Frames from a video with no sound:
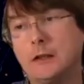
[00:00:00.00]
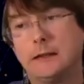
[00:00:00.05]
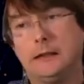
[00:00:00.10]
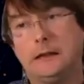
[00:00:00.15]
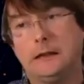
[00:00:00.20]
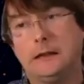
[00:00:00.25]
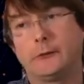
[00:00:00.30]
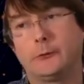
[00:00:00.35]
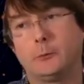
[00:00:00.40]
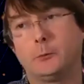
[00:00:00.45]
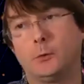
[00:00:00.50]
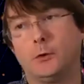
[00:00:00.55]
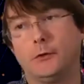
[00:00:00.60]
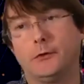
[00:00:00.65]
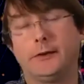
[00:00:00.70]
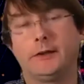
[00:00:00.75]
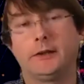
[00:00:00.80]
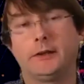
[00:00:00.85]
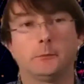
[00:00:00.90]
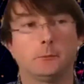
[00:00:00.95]
either what
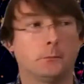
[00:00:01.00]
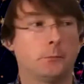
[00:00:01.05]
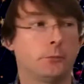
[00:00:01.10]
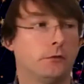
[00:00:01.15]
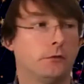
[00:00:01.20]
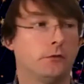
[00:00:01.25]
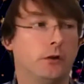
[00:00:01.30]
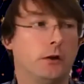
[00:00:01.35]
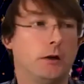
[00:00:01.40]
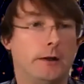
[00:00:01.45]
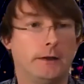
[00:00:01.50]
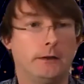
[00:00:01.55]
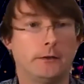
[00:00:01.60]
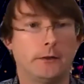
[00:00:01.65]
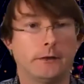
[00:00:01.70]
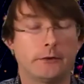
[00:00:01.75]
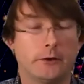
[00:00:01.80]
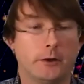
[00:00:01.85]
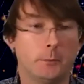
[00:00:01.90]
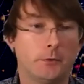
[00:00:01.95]
they can provide, the
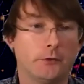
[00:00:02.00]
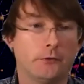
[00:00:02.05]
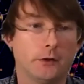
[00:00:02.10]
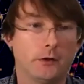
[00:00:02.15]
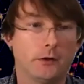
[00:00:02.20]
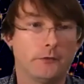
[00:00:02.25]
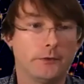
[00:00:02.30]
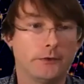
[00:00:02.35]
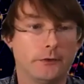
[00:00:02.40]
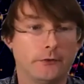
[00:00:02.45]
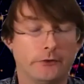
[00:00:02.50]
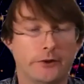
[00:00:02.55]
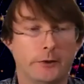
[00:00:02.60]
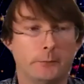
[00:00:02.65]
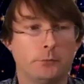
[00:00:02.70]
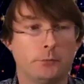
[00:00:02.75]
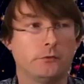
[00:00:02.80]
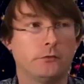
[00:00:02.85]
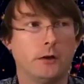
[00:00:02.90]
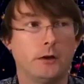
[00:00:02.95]
type of services they
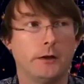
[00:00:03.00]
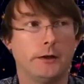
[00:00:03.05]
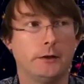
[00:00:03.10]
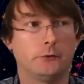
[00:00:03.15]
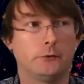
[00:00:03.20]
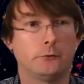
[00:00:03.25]
provide,